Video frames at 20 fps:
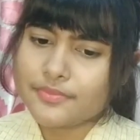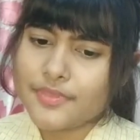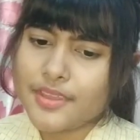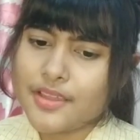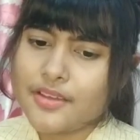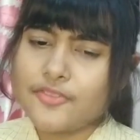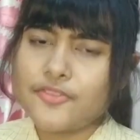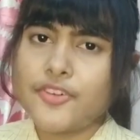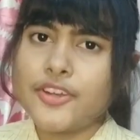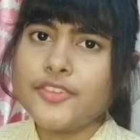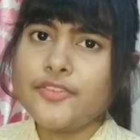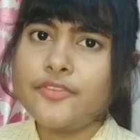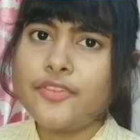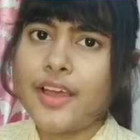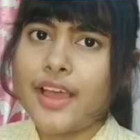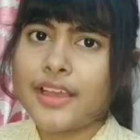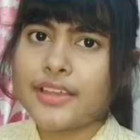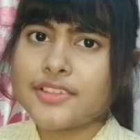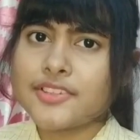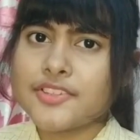Fun
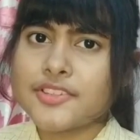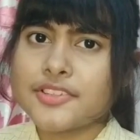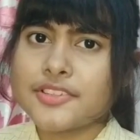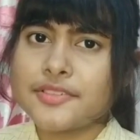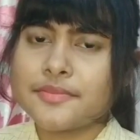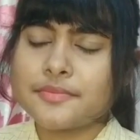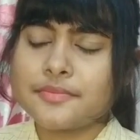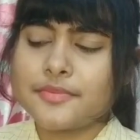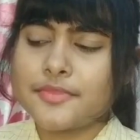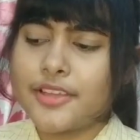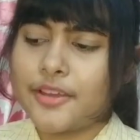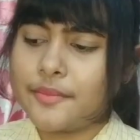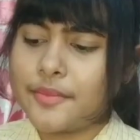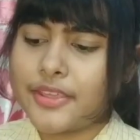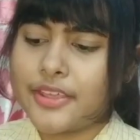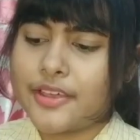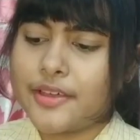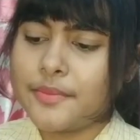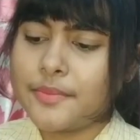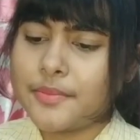fact coming
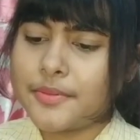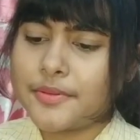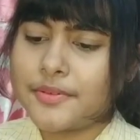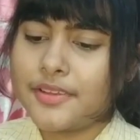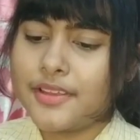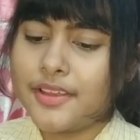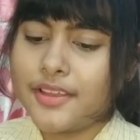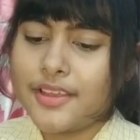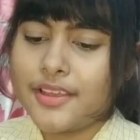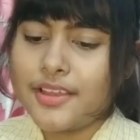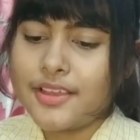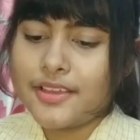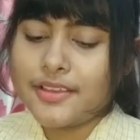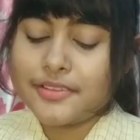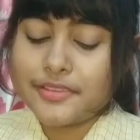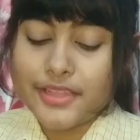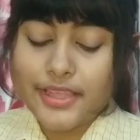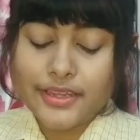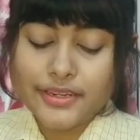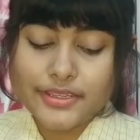up,
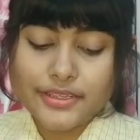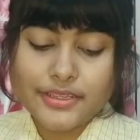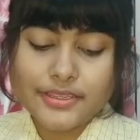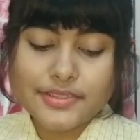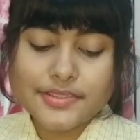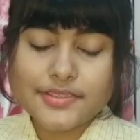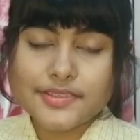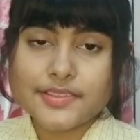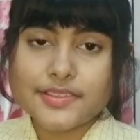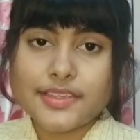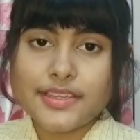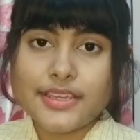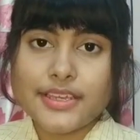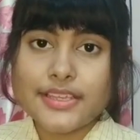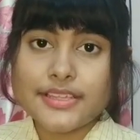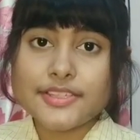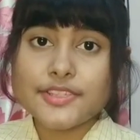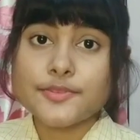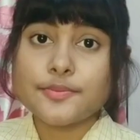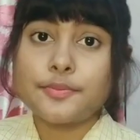that is,
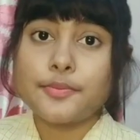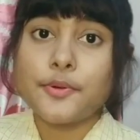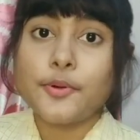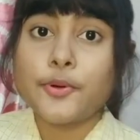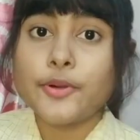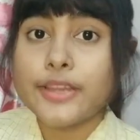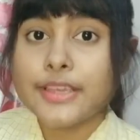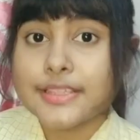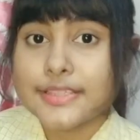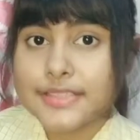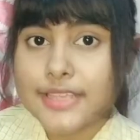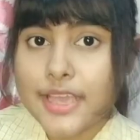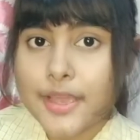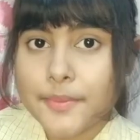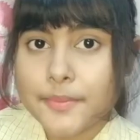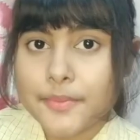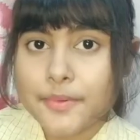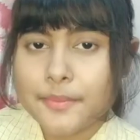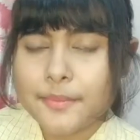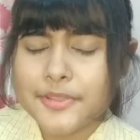it's board exam,
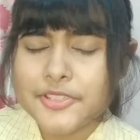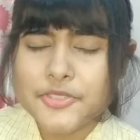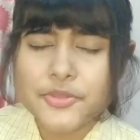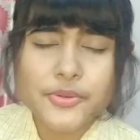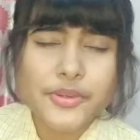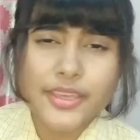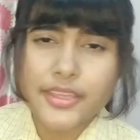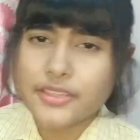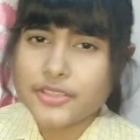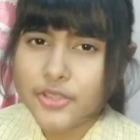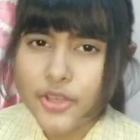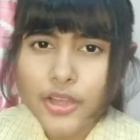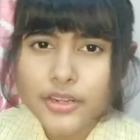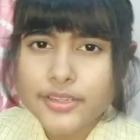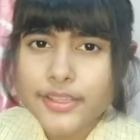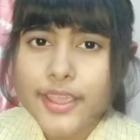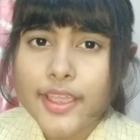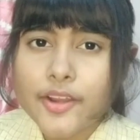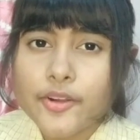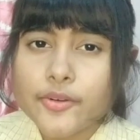but you cannot
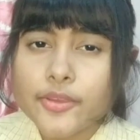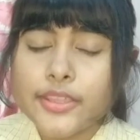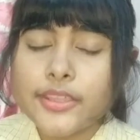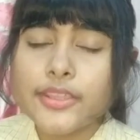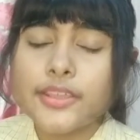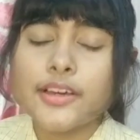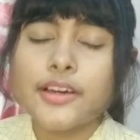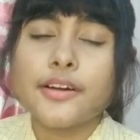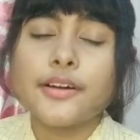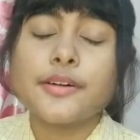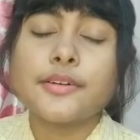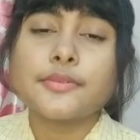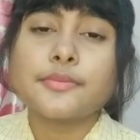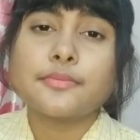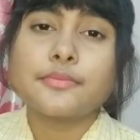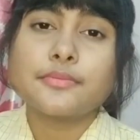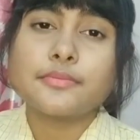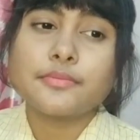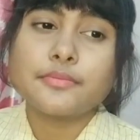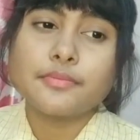carry a
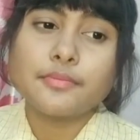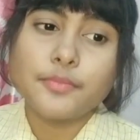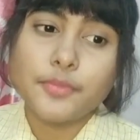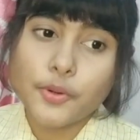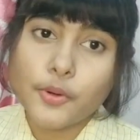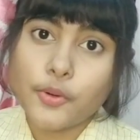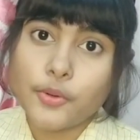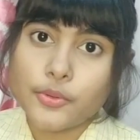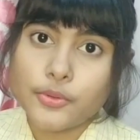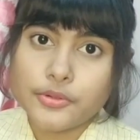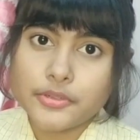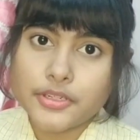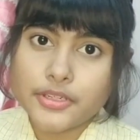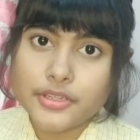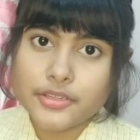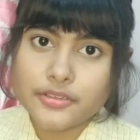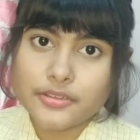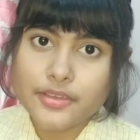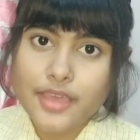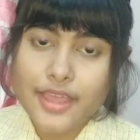board,
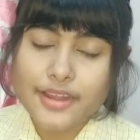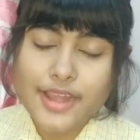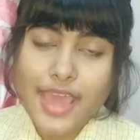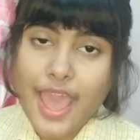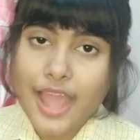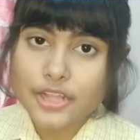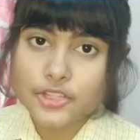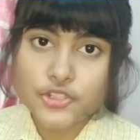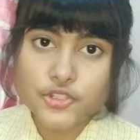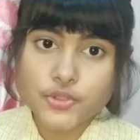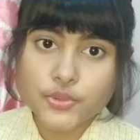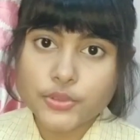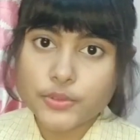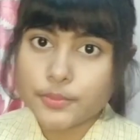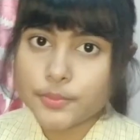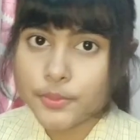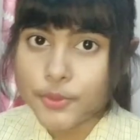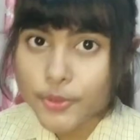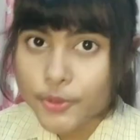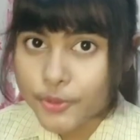an actual
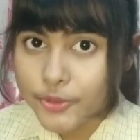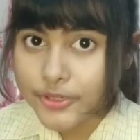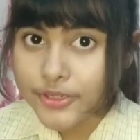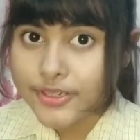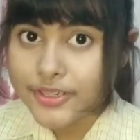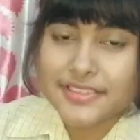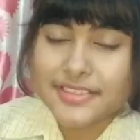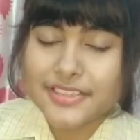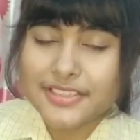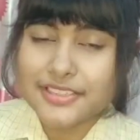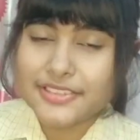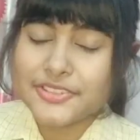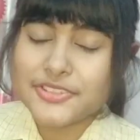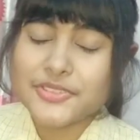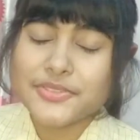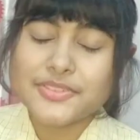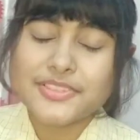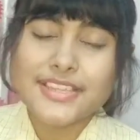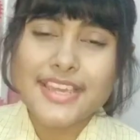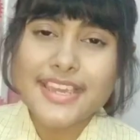board,
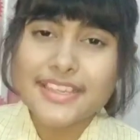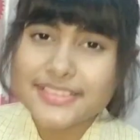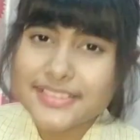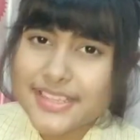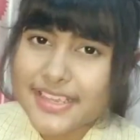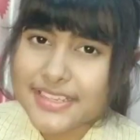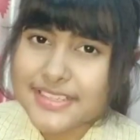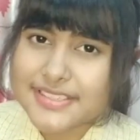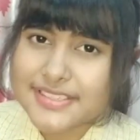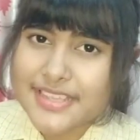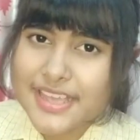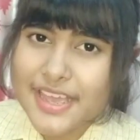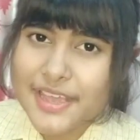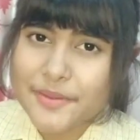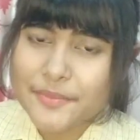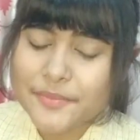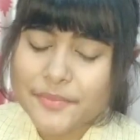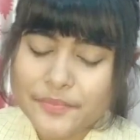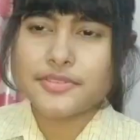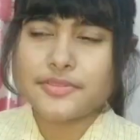to take the exam.
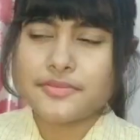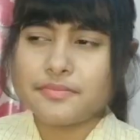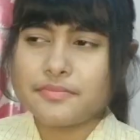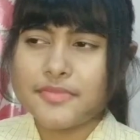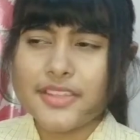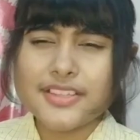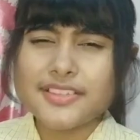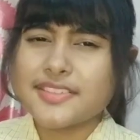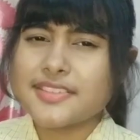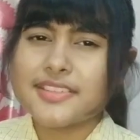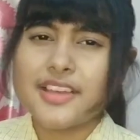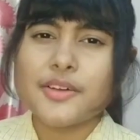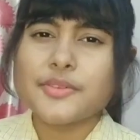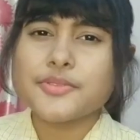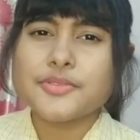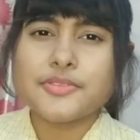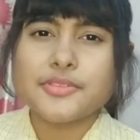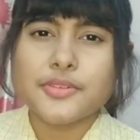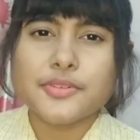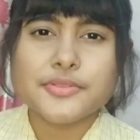That
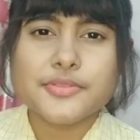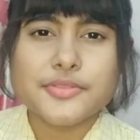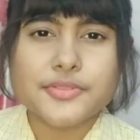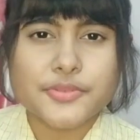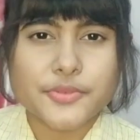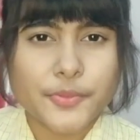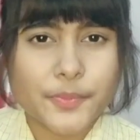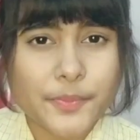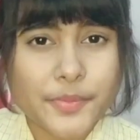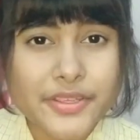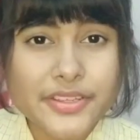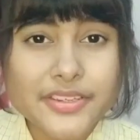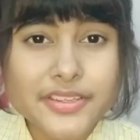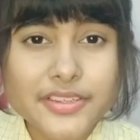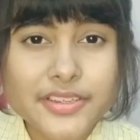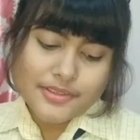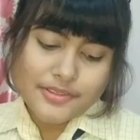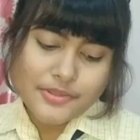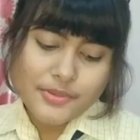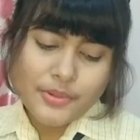sounds so stupid.
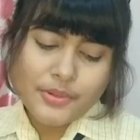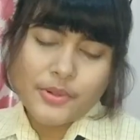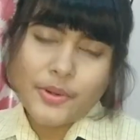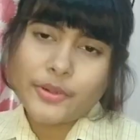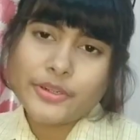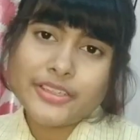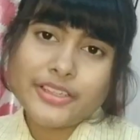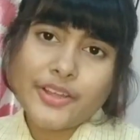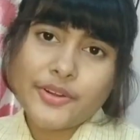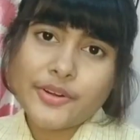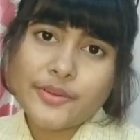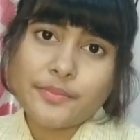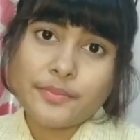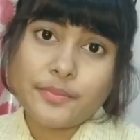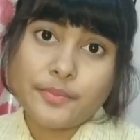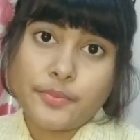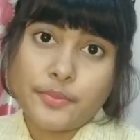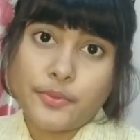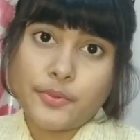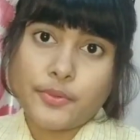You're not allowed a
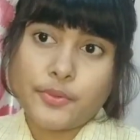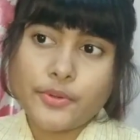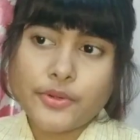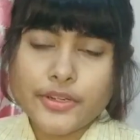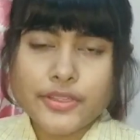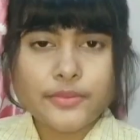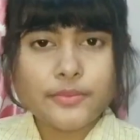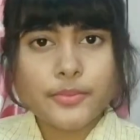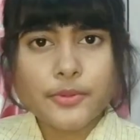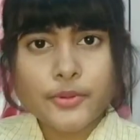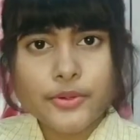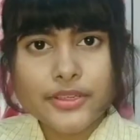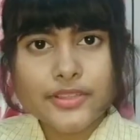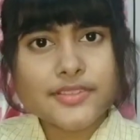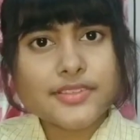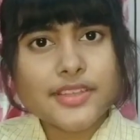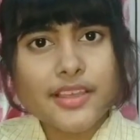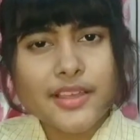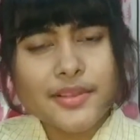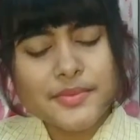board in board
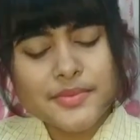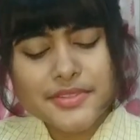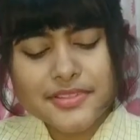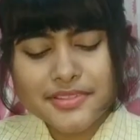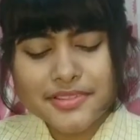exams?